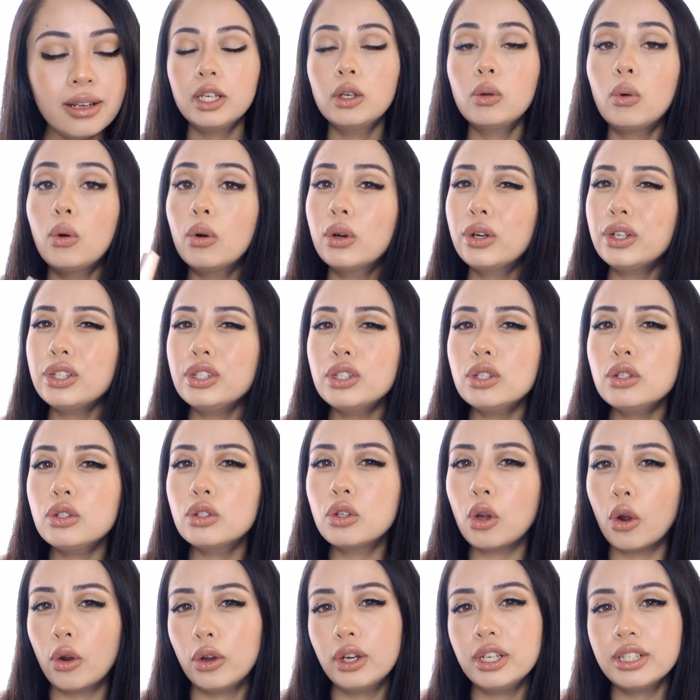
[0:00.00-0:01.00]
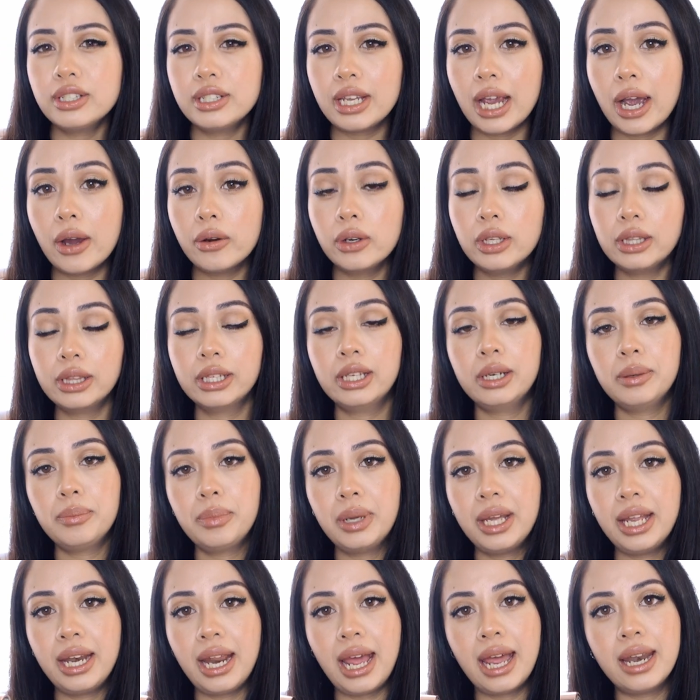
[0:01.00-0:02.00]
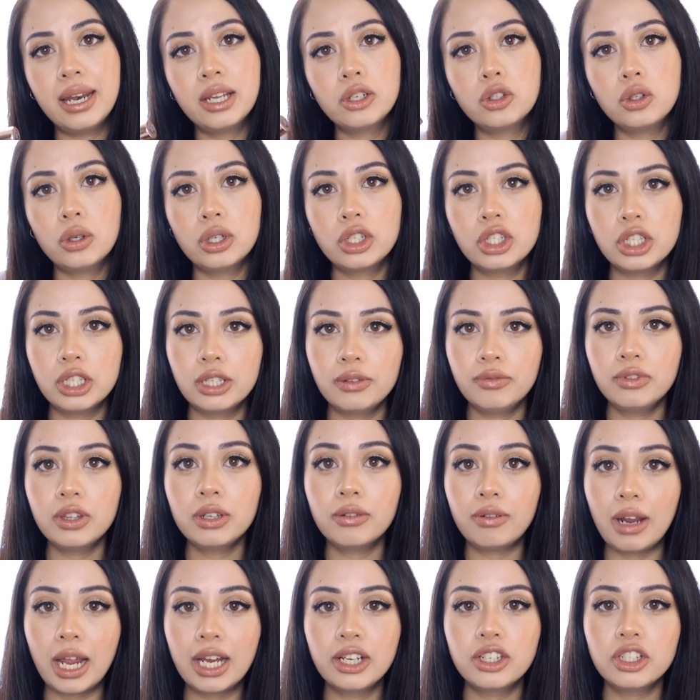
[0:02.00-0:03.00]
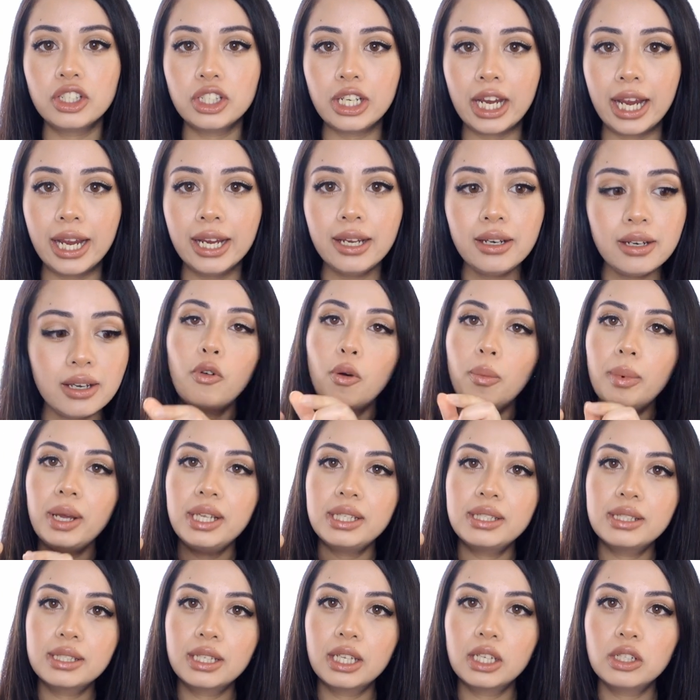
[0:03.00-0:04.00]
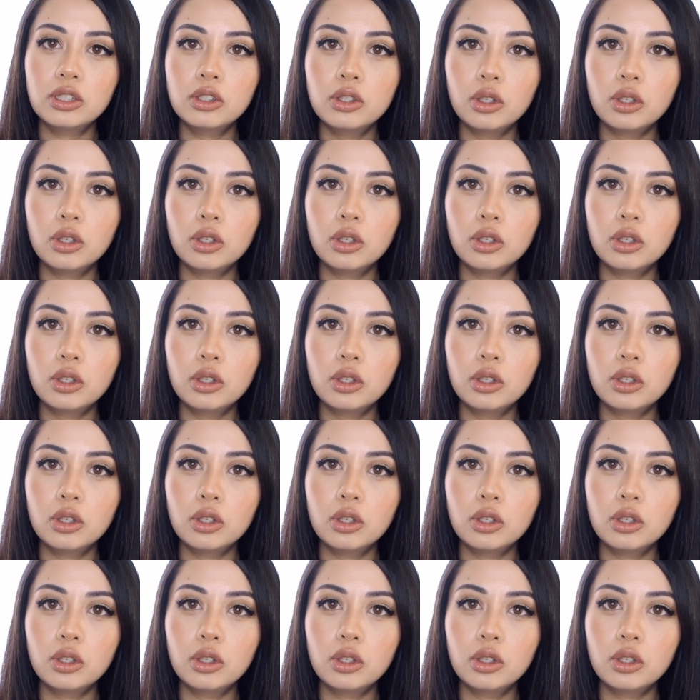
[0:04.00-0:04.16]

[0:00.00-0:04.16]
in order to tone it down a little bit and to achieve the right shade for my skin